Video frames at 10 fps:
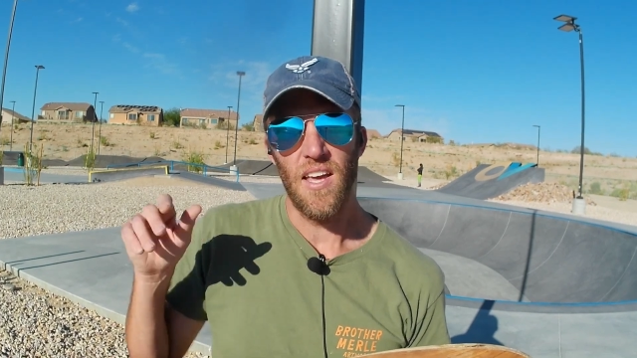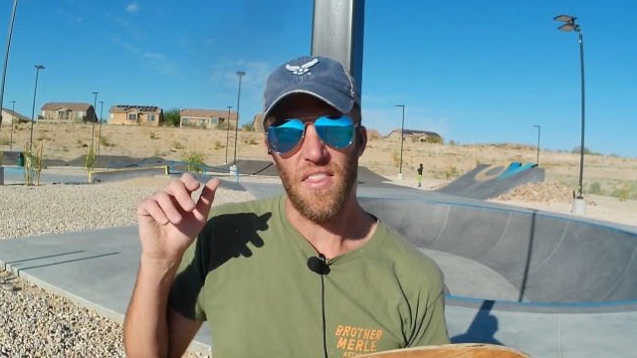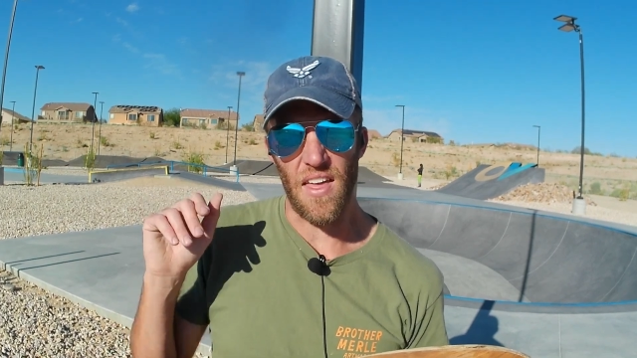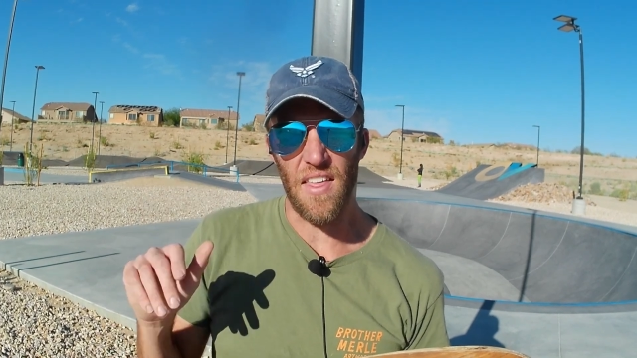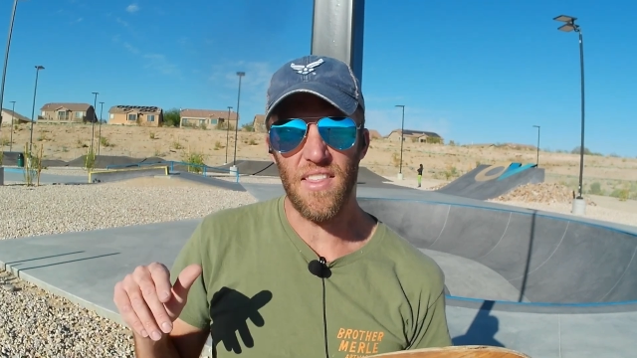
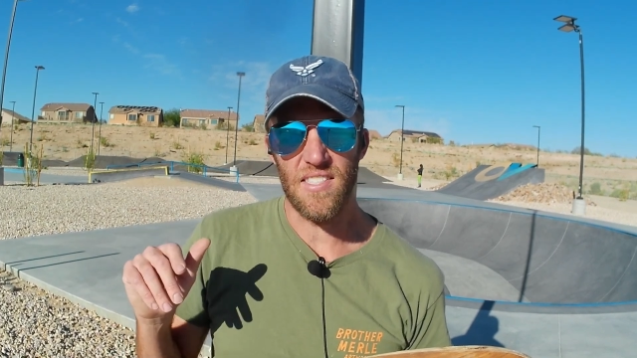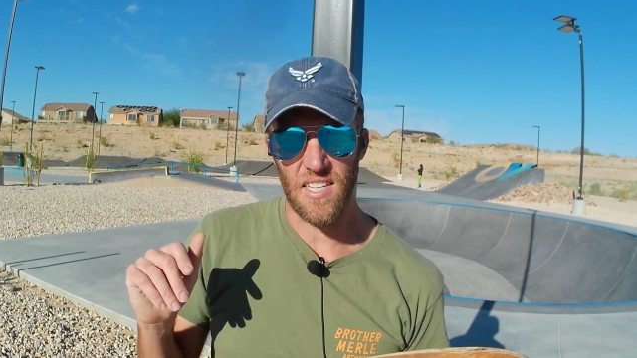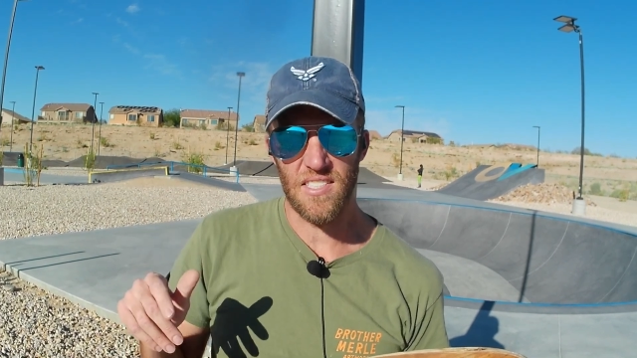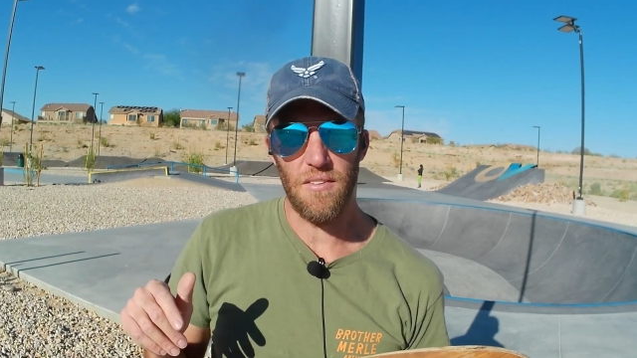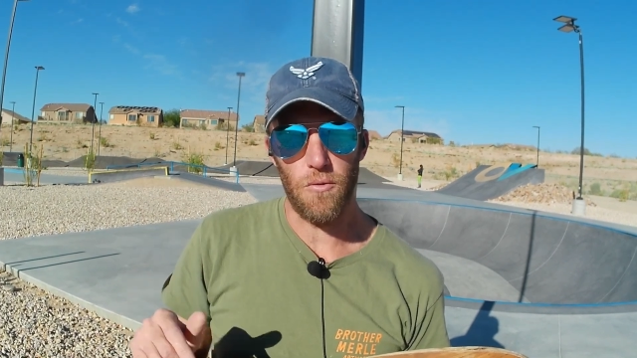than the
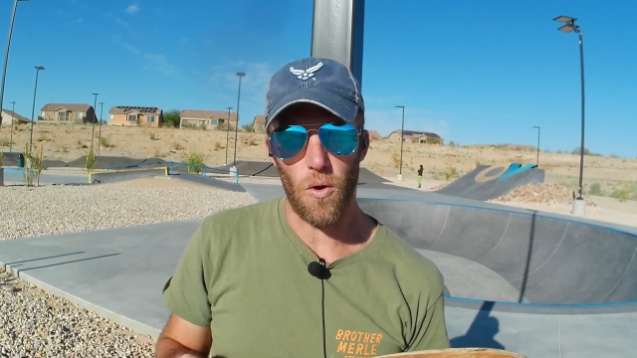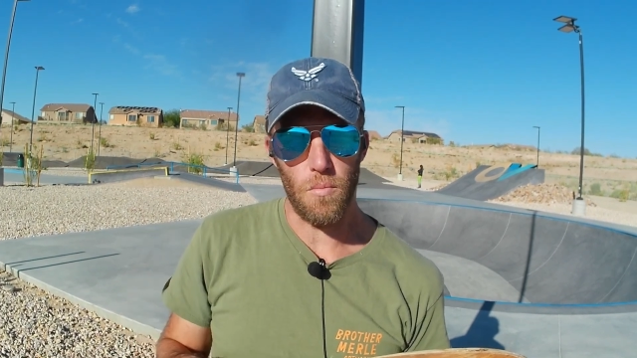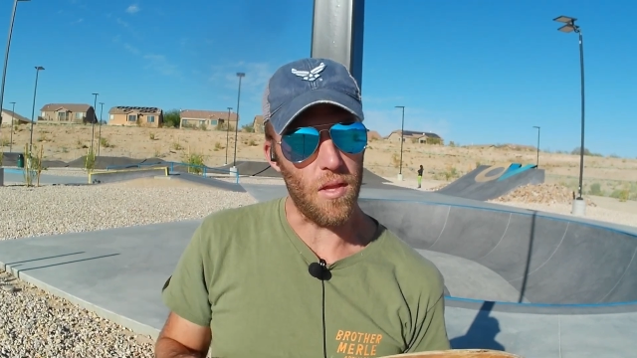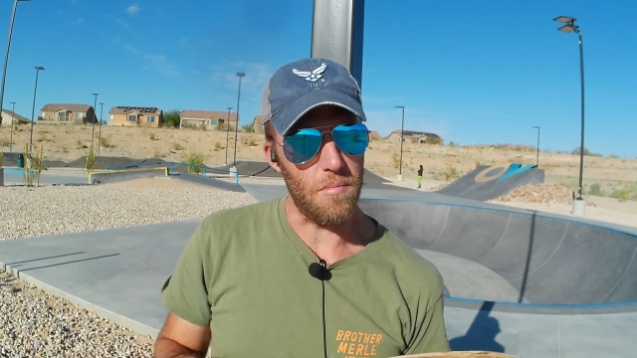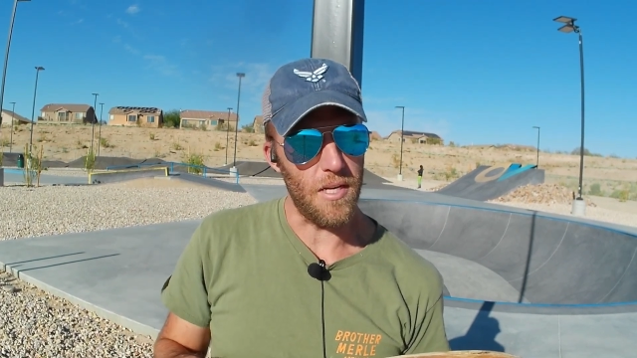
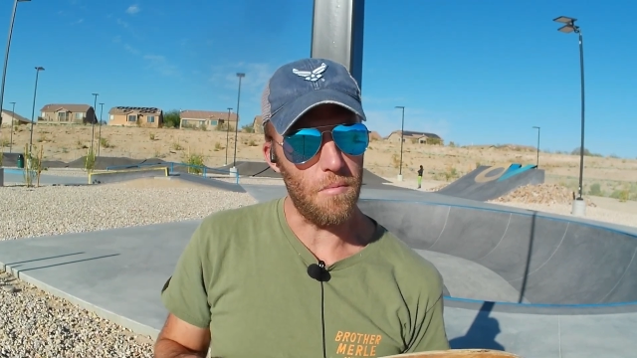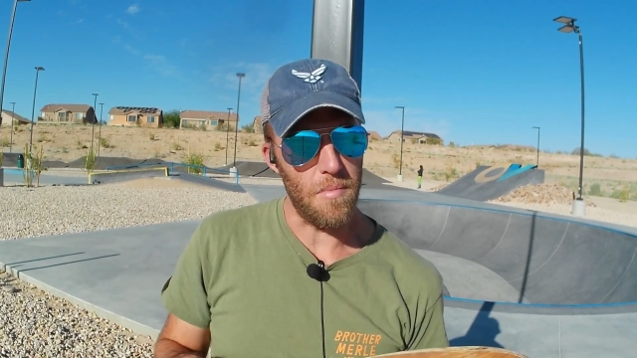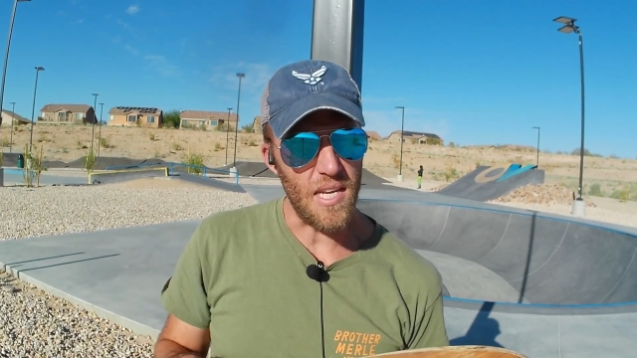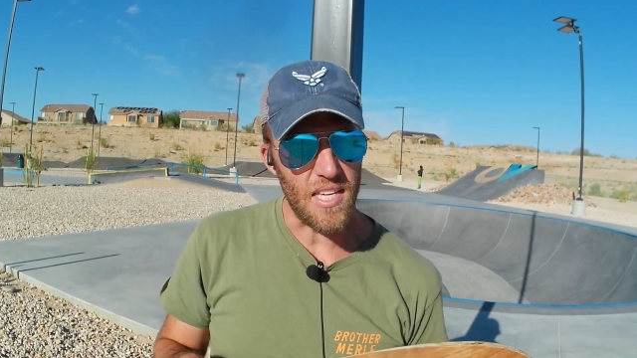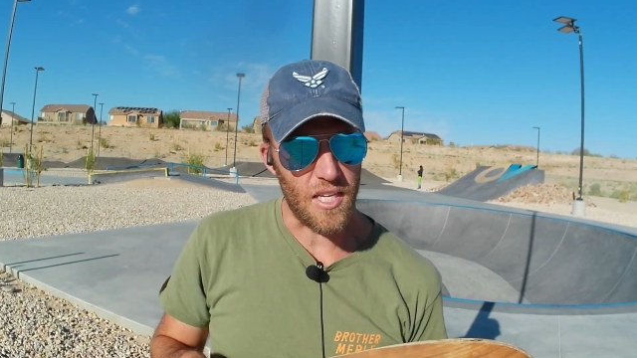64mm
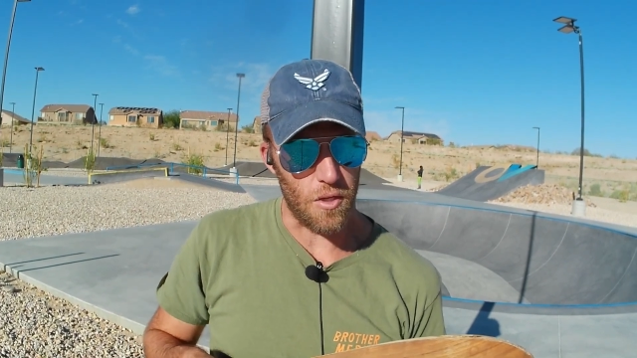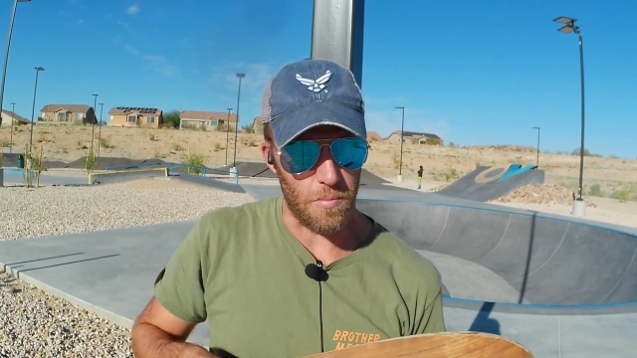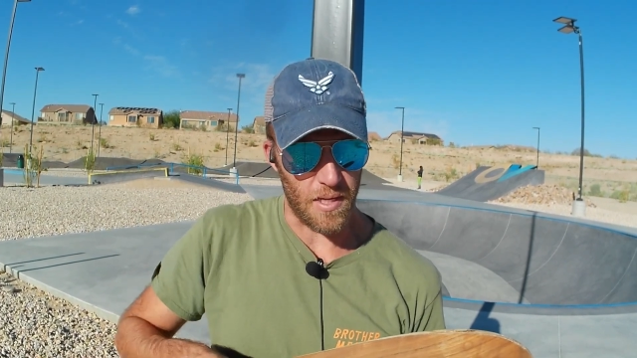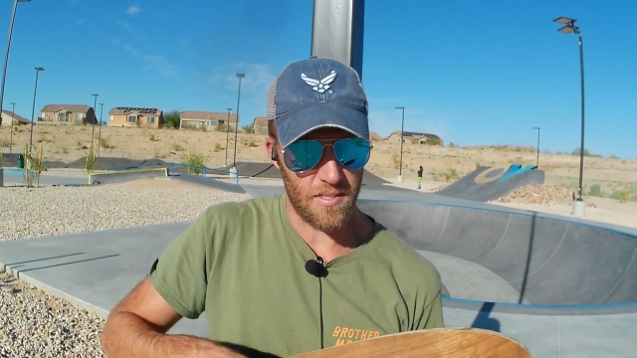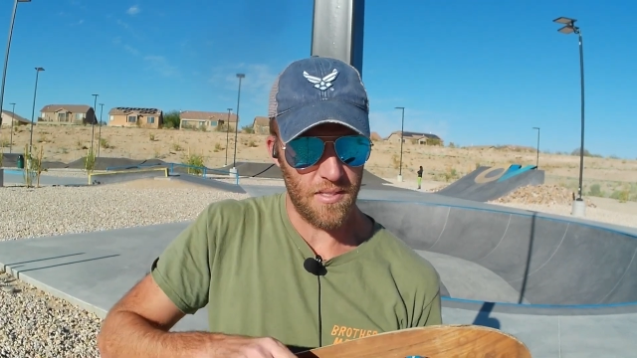Mini
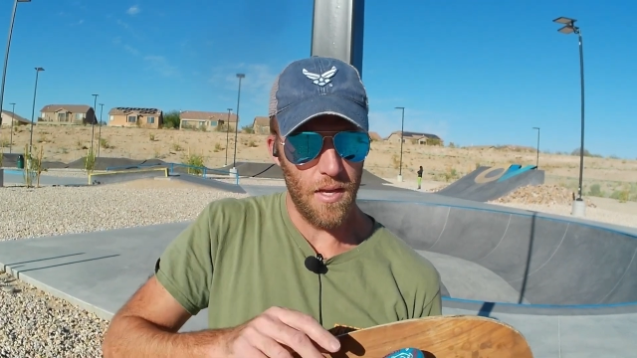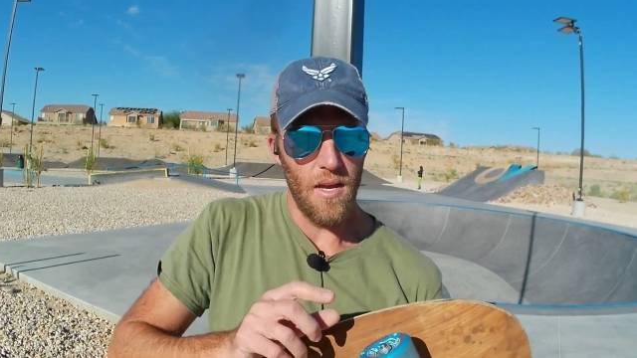Cubics.